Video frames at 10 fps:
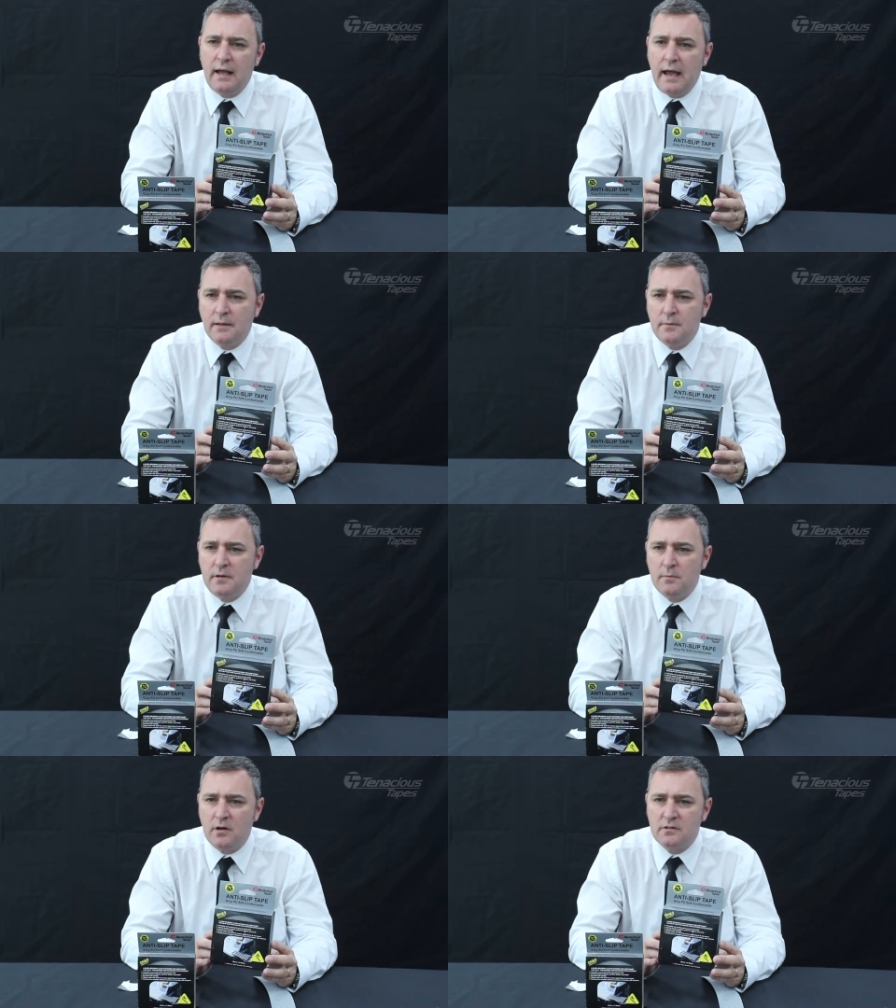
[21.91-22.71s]

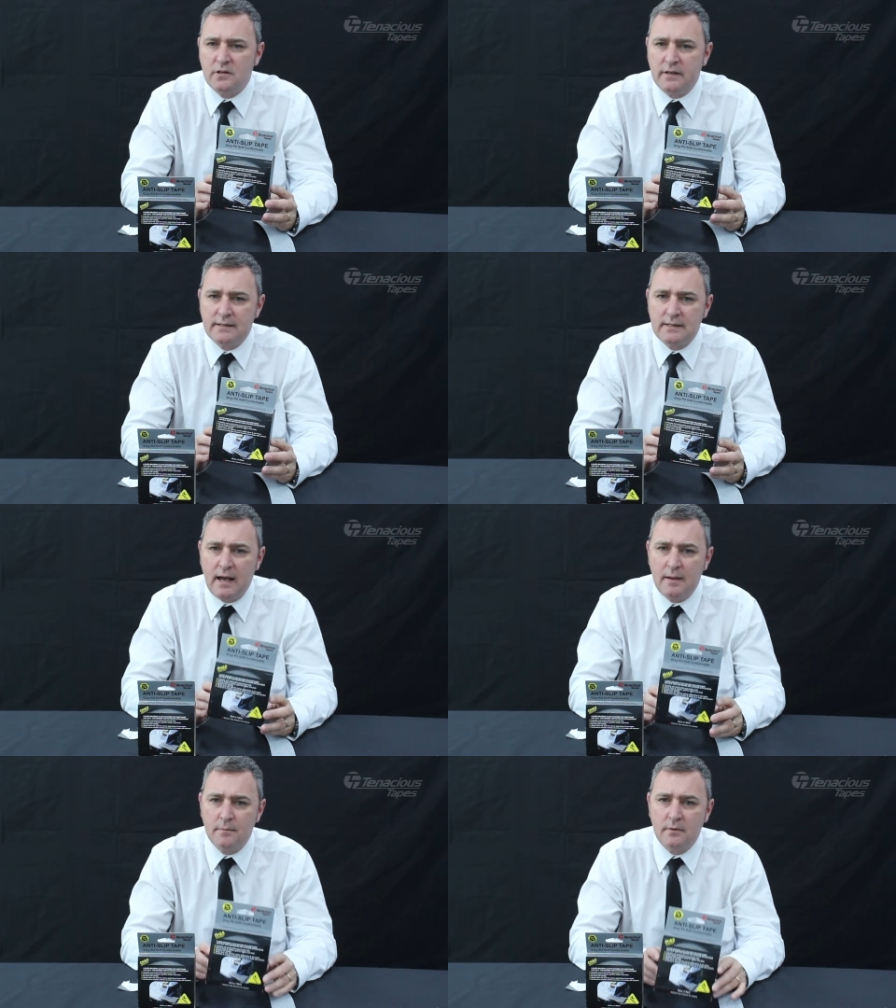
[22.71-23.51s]
aluminium oxide
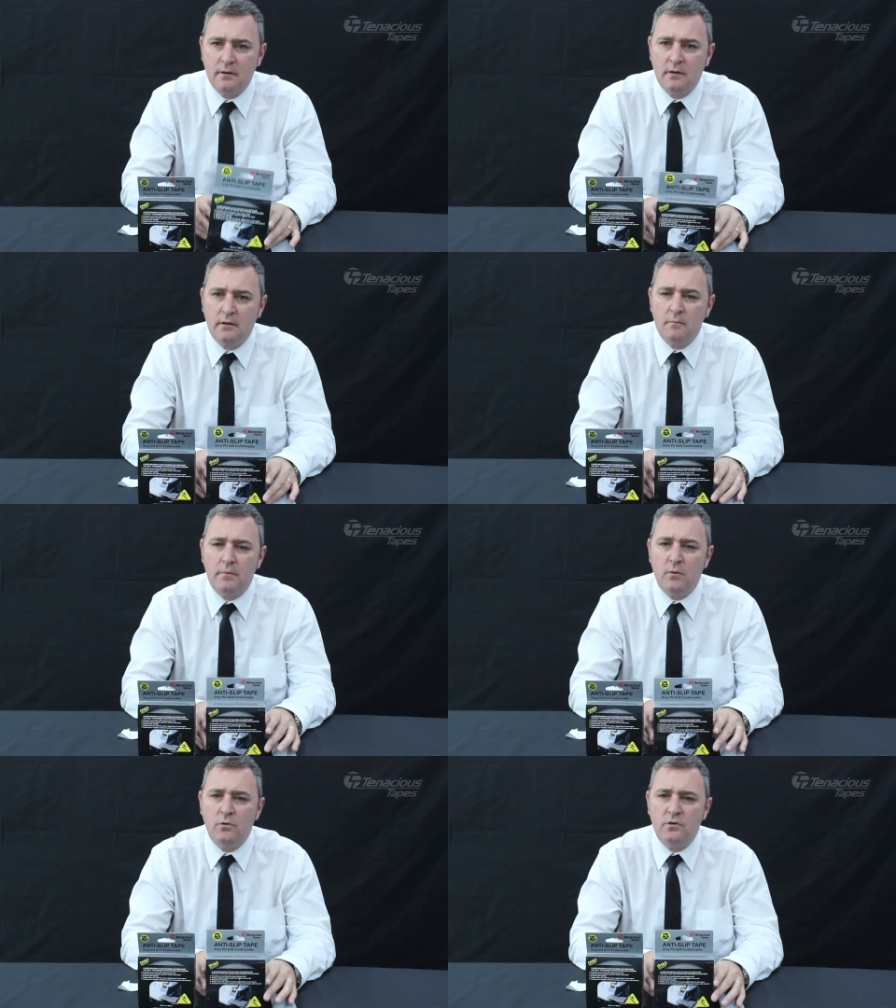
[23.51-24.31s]
tape
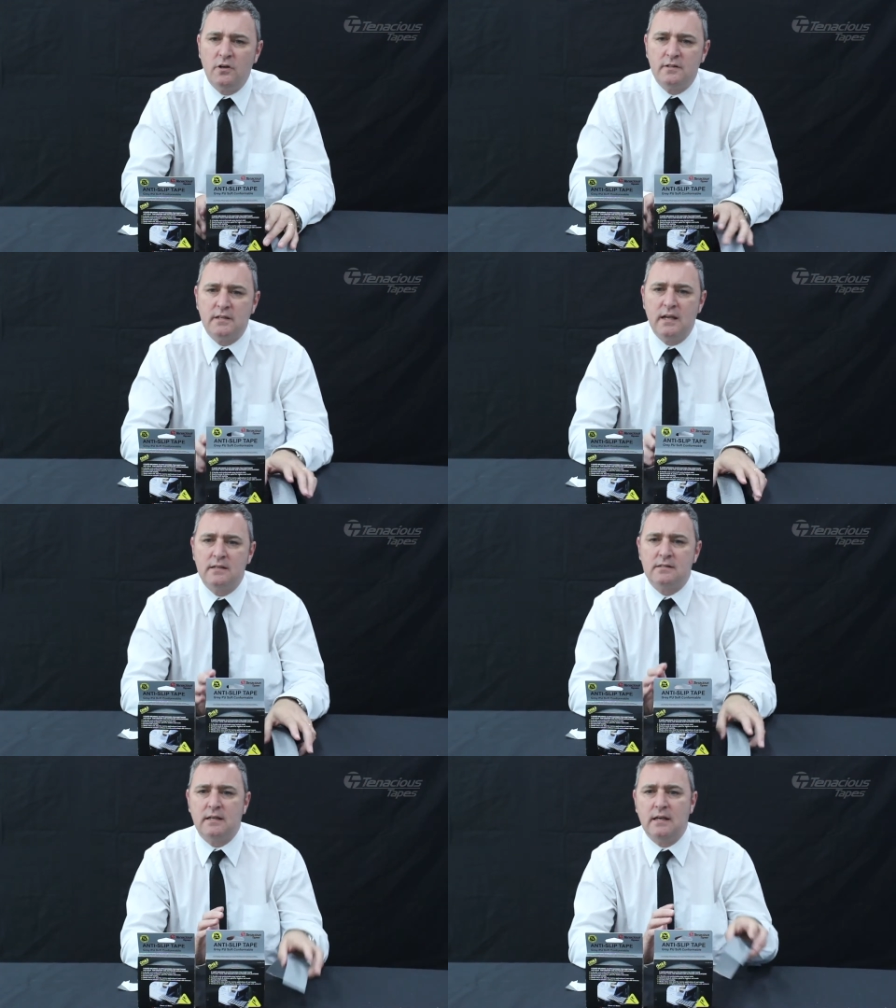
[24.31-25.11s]
but will not
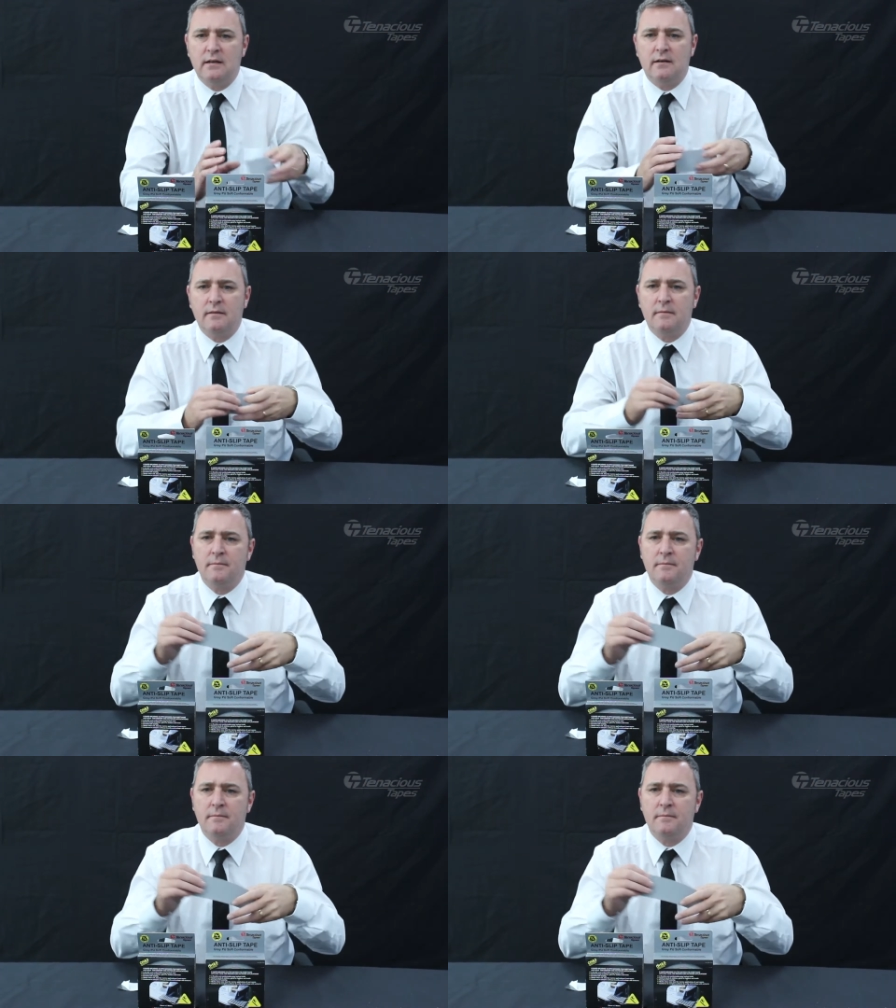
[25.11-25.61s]
tear skin.